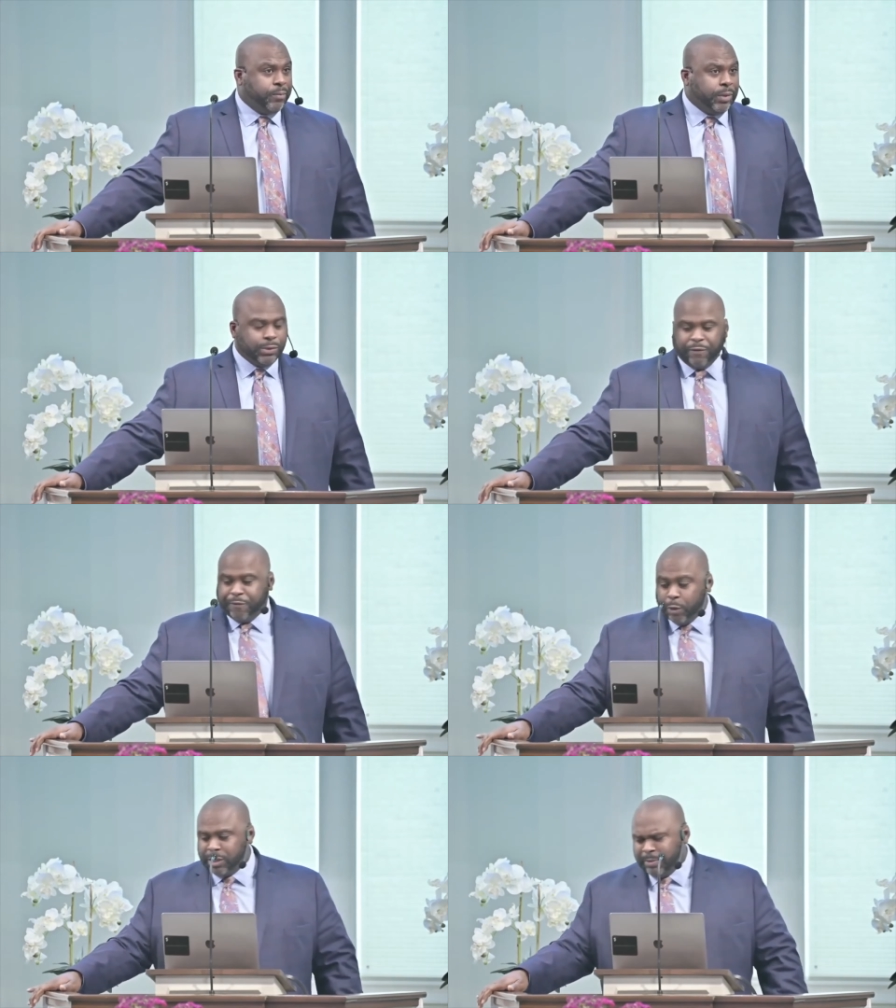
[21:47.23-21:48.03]
That's why
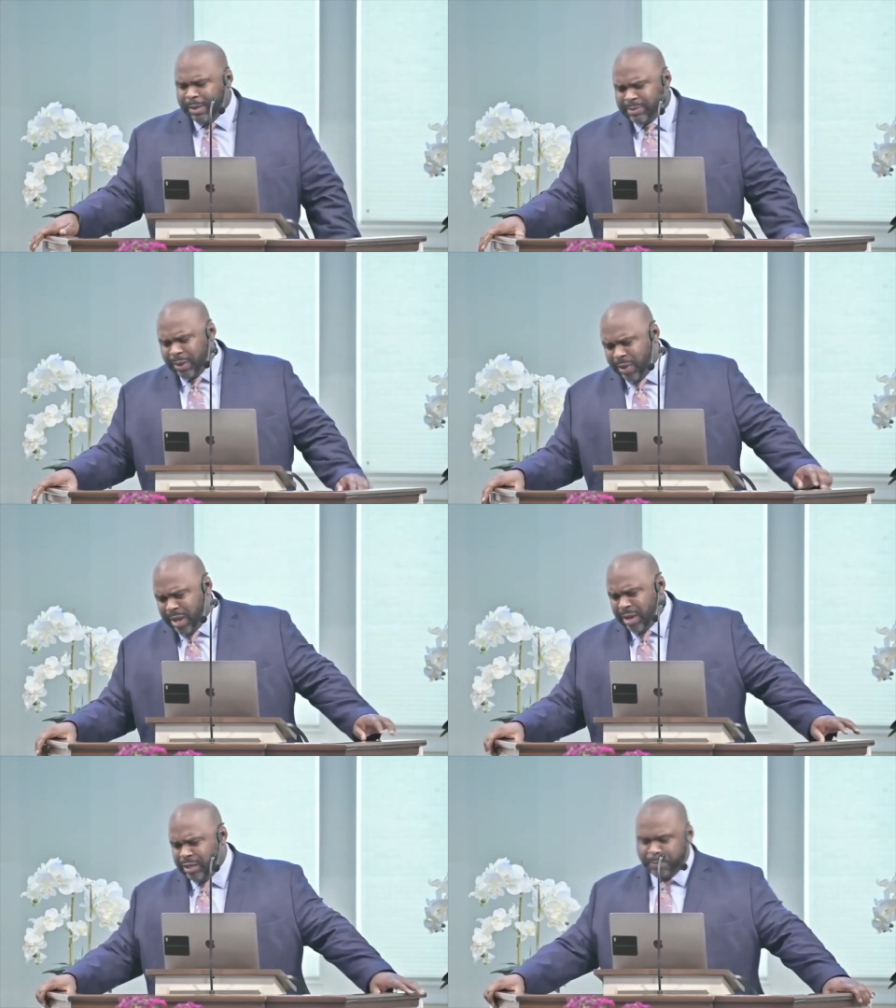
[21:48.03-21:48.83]
folks sometimes say,
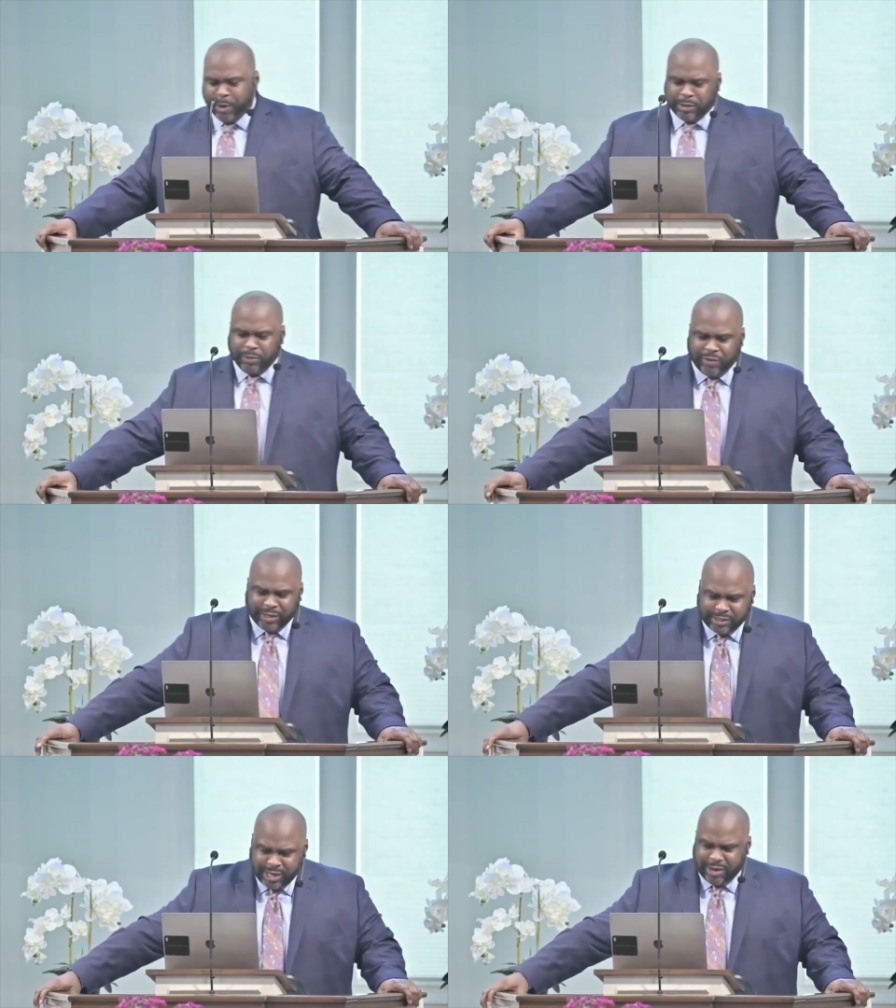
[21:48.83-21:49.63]
well, this person was
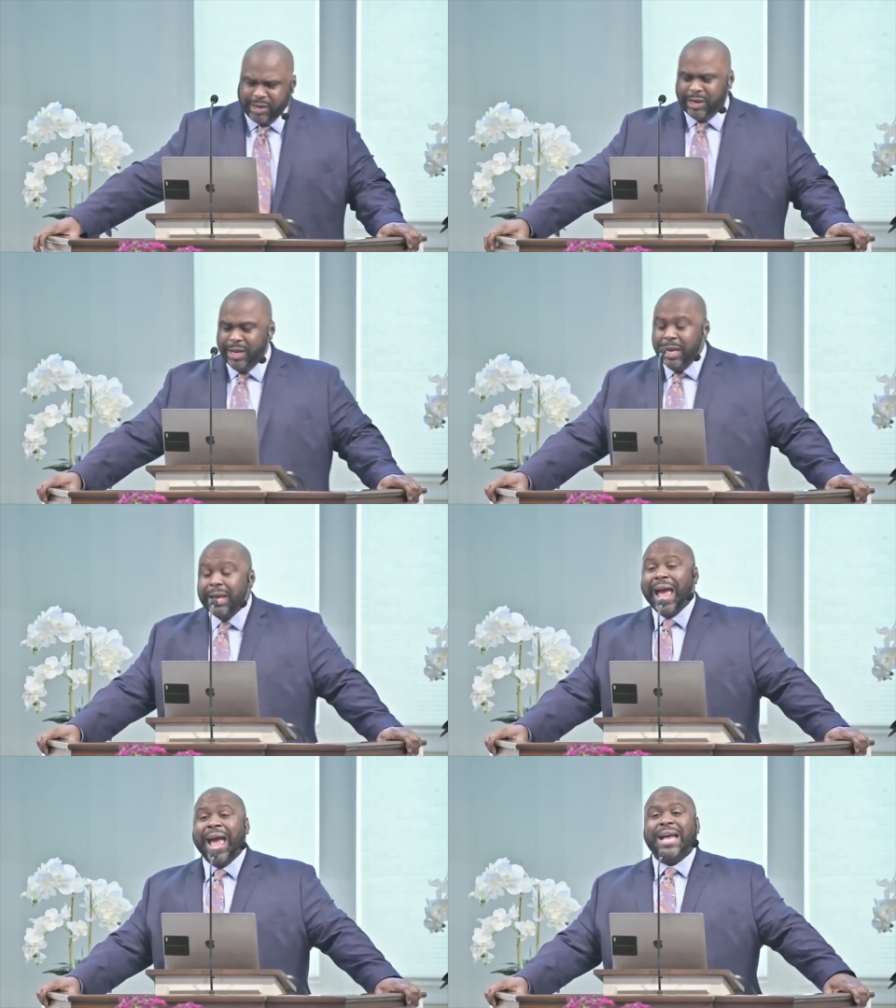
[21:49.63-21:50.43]
vegetarian.
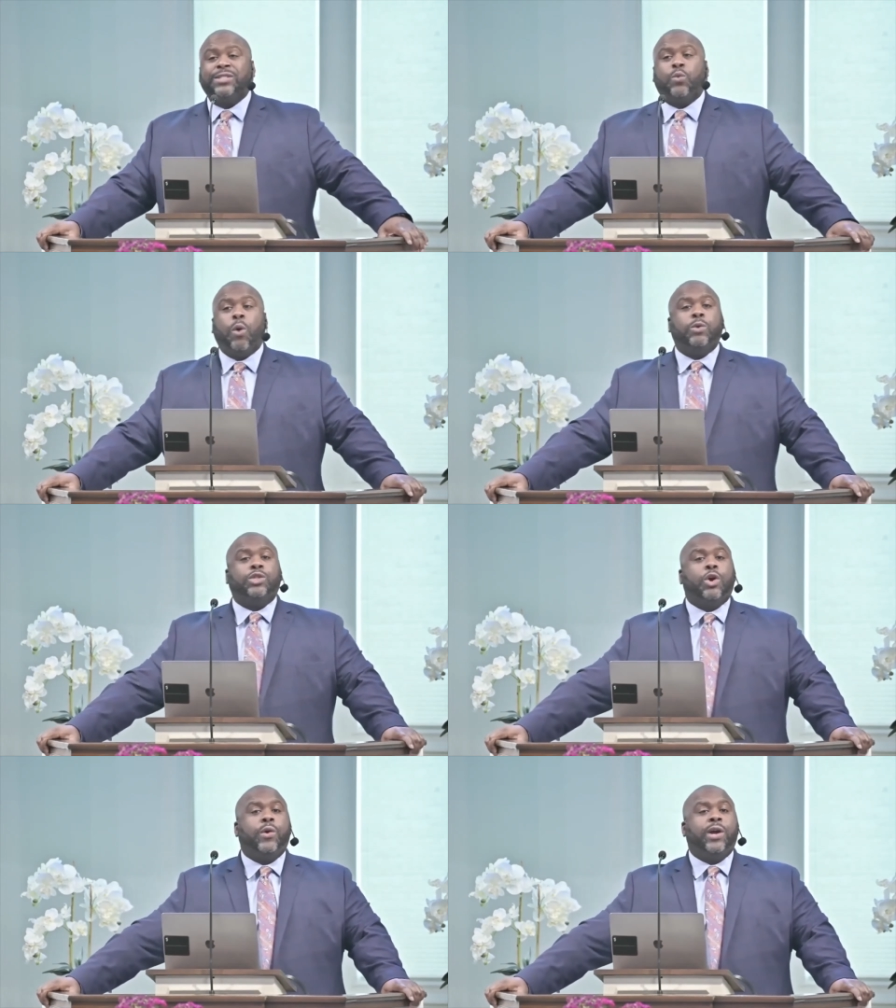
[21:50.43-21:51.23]
ask what was
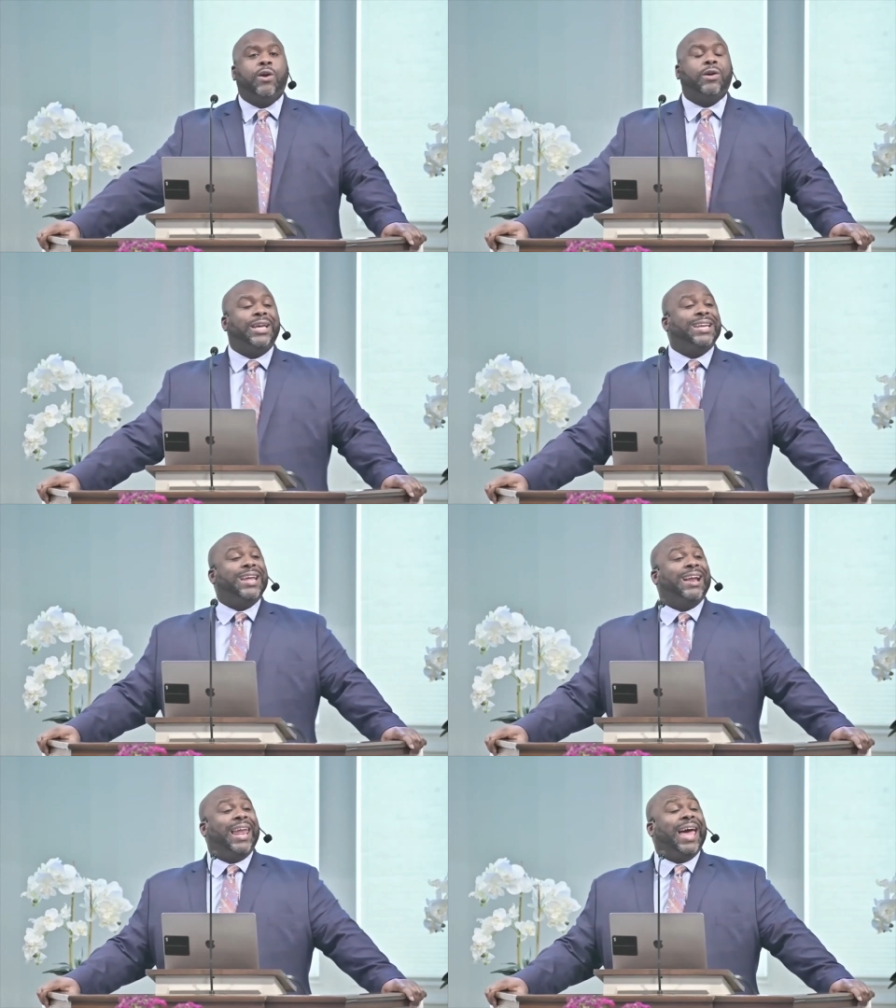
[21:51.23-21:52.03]
going on in
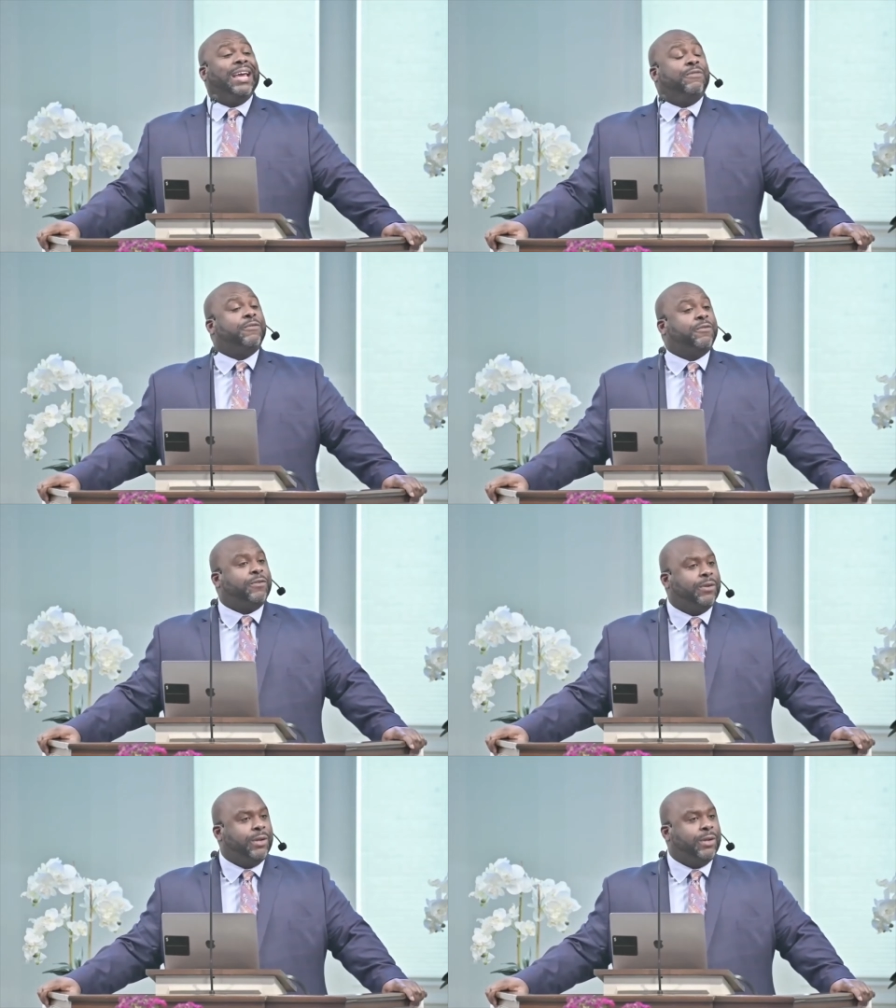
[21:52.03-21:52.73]
their life.